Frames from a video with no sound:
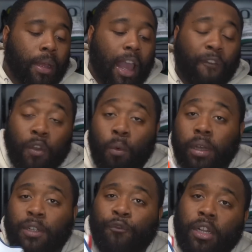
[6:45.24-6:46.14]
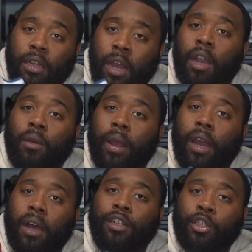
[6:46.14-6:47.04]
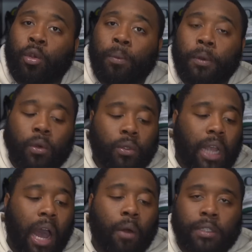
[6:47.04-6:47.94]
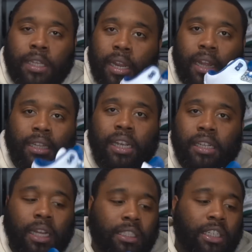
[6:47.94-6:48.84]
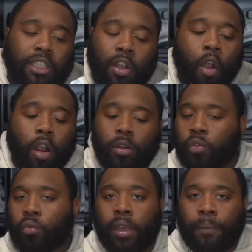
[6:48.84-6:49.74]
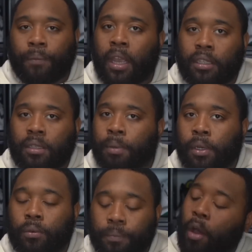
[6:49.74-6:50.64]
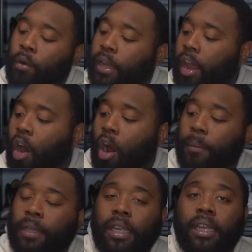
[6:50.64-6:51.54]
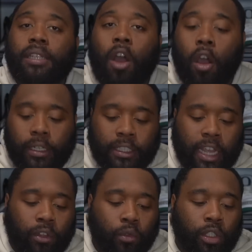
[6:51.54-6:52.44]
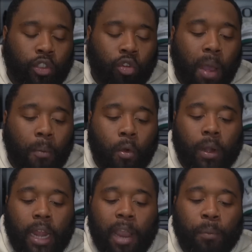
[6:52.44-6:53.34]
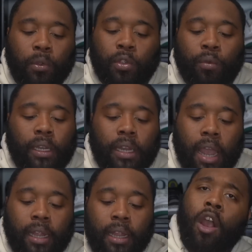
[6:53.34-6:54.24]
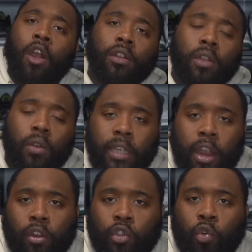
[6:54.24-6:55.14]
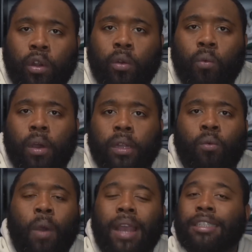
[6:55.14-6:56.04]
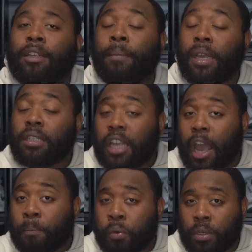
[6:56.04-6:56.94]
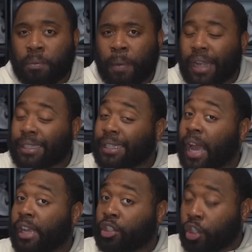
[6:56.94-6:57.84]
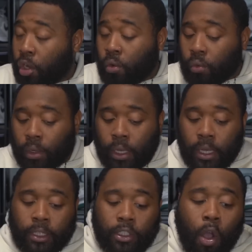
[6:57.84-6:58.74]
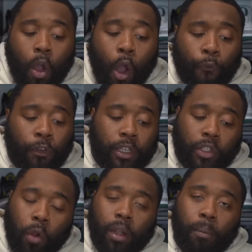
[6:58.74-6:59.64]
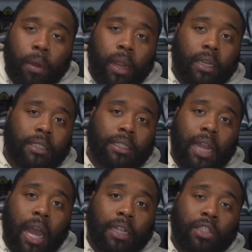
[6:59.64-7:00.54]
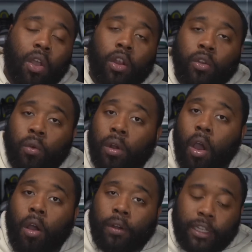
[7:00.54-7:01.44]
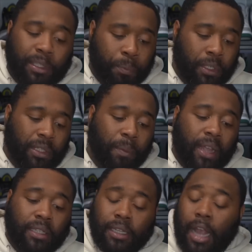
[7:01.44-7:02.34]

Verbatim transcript: If it wasn't for the colorway of the True Blues, I would say that these are just the Cardinals with hits of blue. Now, again, Army, these are scheduled to drop on April 29th. I heard those Air Jordan 1 white cements got pushed back to, like, June. So hopefully Jordan Brand does not start doing all these pushbacks, because